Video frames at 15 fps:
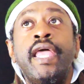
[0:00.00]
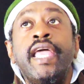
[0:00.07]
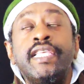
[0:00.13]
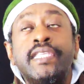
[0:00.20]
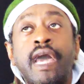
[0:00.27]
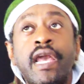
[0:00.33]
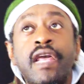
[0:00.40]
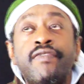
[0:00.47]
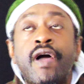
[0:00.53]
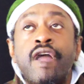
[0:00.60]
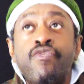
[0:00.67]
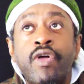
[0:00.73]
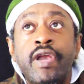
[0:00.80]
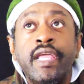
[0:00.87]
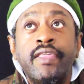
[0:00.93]
It's kind of
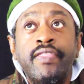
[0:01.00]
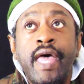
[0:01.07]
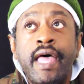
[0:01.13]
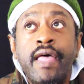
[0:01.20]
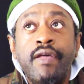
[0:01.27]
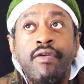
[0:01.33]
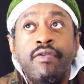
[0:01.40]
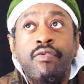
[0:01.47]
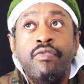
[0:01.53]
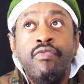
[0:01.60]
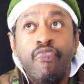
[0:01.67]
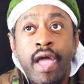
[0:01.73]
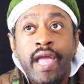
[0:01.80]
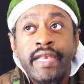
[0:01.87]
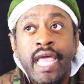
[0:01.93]
ironic that
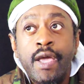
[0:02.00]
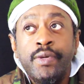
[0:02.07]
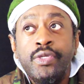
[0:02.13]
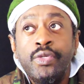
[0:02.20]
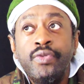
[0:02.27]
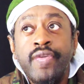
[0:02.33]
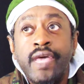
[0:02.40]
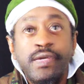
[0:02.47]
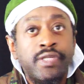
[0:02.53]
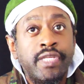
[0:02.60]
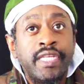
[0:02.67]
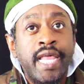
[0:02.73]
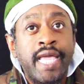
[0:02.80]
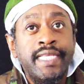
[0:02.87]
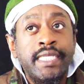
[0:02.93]
right now in
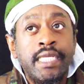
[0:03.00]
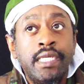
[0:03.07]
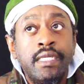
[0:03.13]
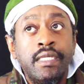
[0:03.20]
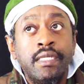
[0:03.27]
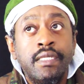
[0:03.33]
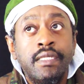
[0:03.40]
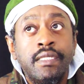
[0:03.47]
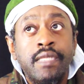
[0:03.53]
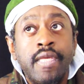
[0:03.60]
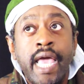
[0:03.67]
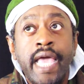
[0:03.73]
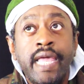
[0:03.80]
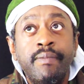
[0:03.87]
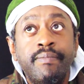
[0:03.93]
2019,
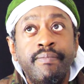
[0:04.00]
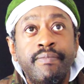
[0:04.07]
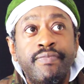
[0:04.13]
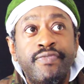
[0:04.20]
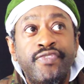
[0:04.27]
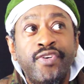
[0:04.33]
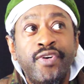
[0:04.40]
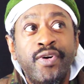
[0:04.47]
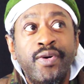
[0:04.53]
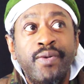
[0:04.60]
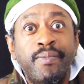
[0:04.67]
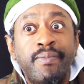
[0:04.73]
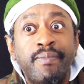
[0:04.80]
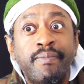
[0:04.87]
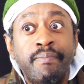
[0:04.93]
and
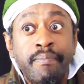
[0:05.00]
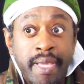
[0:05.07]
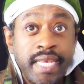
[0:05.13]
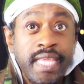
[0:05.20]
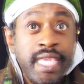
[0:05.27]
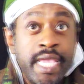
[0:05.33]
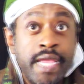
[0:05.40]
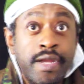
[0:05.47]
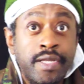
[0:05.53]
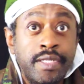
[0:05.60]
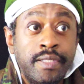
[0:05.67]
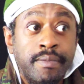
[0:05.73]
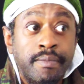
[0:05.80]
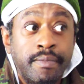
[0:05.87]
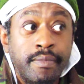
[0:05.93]
for many
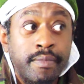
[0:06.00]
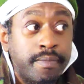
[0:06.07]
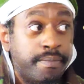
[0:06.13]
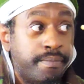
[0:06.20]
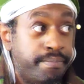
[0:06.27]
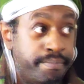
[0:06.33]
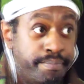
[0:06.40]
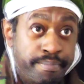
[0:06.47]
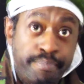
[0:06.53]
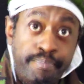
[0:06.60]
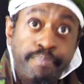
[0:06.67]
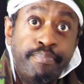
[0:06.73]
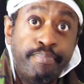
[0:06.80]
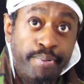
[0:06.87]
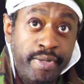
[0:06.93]
years
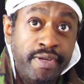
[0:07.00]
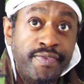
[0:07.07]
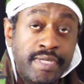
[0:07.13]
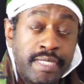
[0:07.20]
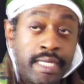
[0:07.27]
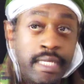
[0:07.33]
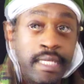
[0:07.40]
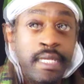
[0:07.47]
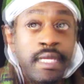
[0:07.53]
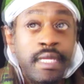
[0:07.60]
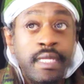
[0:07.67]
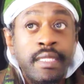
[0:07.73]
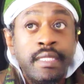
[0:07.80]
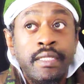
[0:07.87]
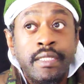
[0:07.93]
previously,
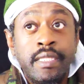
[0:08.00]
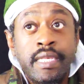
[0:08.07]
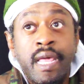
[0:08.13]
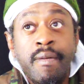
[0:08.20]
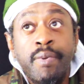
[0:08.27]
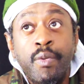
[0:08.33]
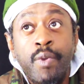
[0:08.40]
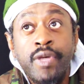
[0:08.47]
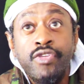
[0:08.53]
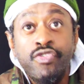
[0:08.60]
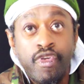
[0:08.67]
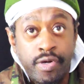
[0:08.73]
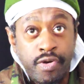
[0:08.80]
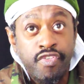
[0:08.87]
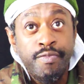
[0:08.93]
the number one
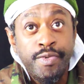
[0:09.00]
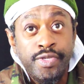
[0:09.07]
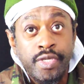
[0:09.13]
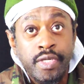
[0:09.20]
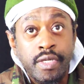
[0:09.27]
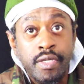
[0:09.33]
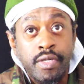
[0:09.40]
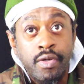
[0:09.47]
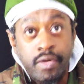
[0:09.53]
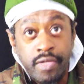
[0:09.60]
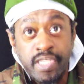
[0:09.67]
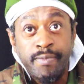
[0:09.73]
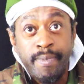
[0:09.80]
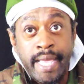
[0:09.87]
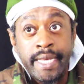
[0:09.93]
genre of music on
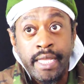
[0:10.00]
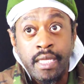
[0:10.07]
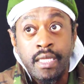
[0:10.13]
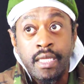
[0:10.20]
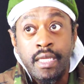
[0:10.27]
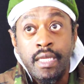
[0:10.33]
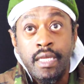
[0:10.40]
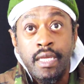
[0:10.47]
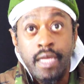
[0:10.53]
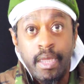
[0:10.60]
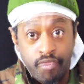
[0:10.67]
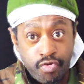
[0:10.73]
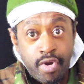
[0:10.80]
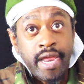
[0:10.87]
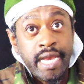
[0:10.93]
this planet
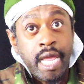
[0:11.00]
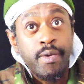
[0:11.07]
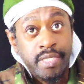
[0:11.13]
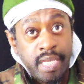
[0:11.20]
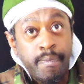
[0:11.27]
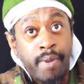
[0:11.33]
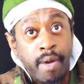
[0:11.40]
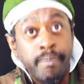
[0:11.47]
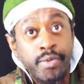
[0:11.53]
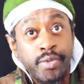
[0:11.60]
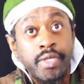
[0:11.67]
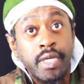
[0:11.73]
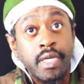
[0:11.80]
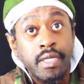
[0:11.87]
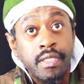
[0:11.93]
right now is hip-hop
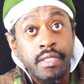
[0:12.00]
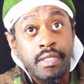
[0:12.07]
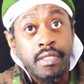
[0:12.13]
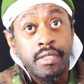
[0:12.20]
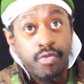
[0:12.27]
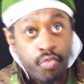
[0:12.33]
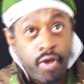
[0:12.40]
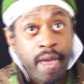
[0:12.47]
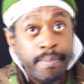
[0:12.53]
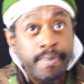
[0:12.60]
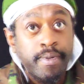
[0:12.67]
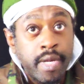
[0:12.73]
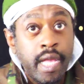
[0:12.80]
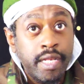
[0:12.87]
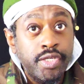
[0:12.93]
music, rap
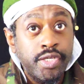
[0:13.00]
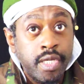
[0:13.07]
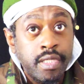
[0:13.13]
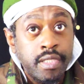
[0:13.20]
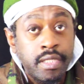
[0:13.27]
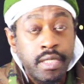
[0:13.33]
culture.